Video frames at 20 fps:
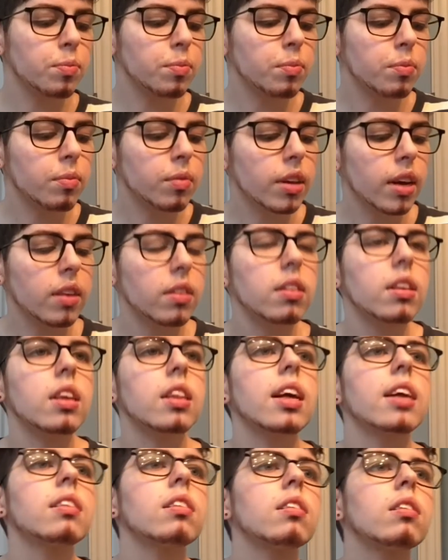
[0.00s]
Now see,
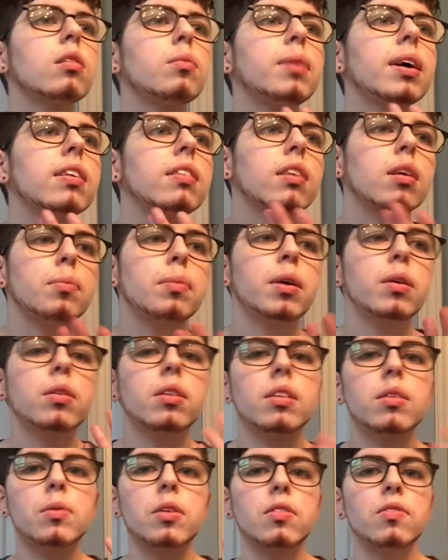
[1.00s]
that's a little messy, but
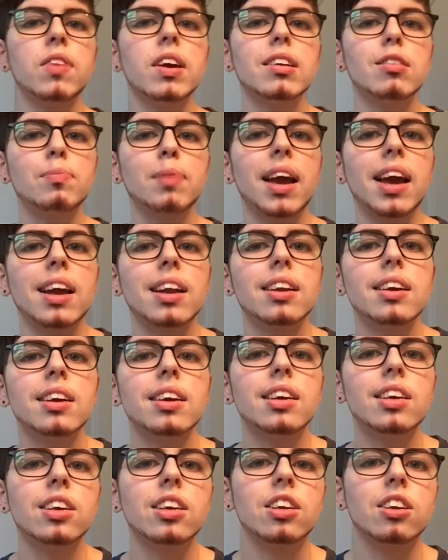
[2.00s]
with face paint,
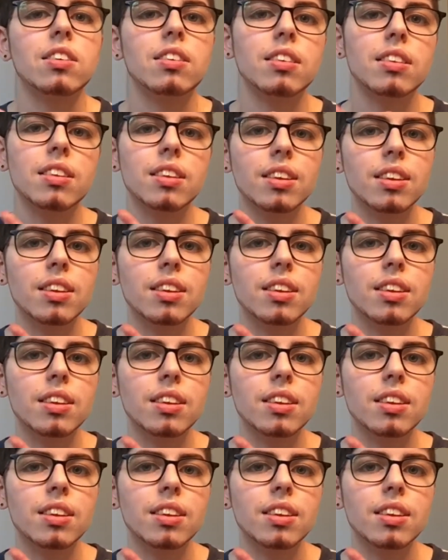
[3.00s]
you can just